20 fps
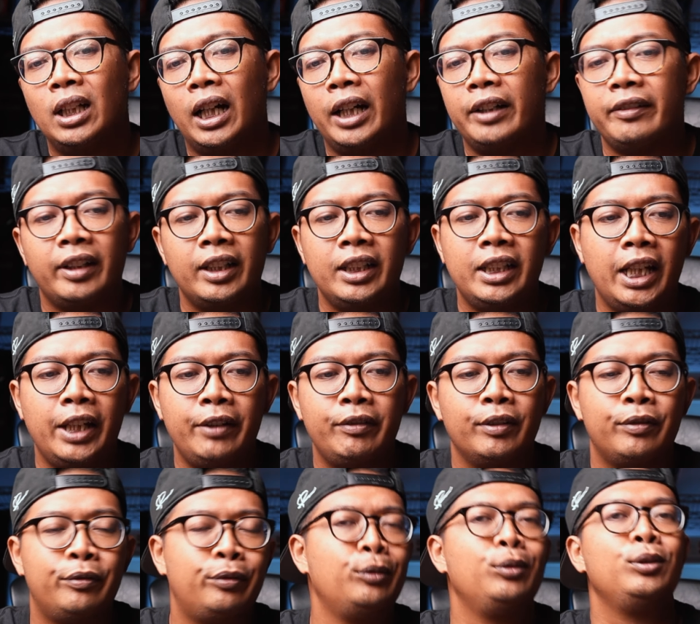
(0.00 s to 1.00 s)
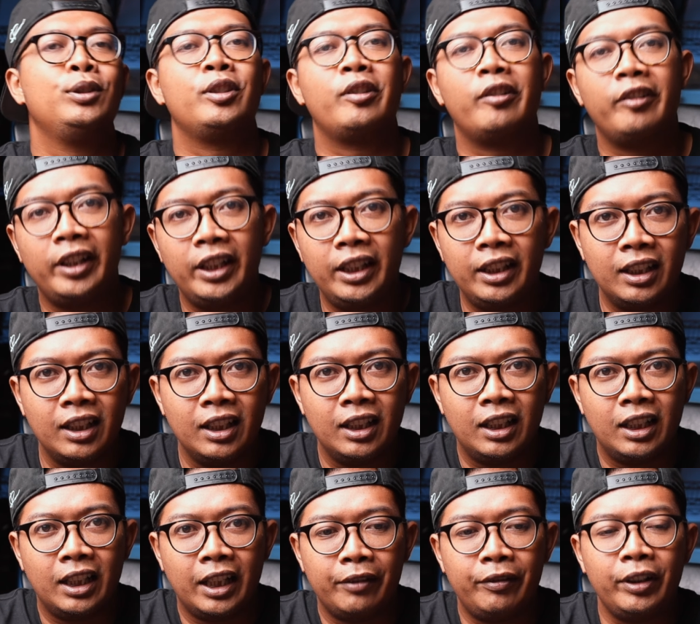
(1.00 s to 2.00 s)
I'd rather have the full screen
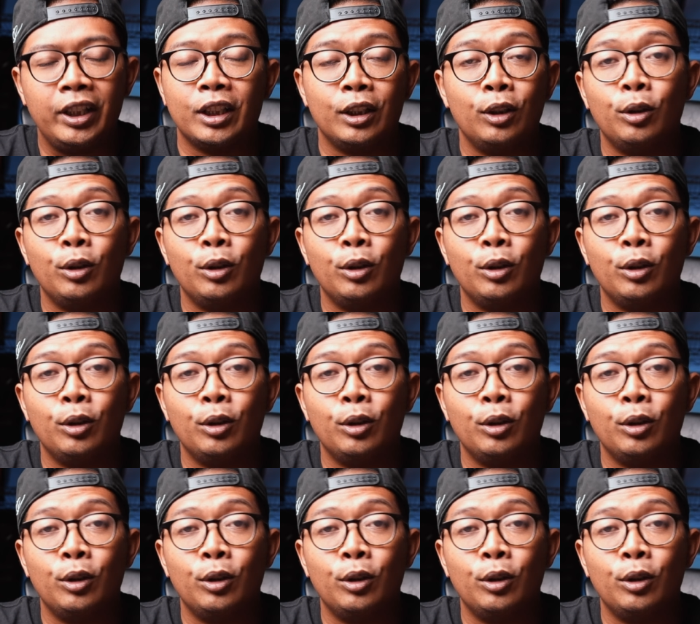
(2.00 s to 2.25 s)
having a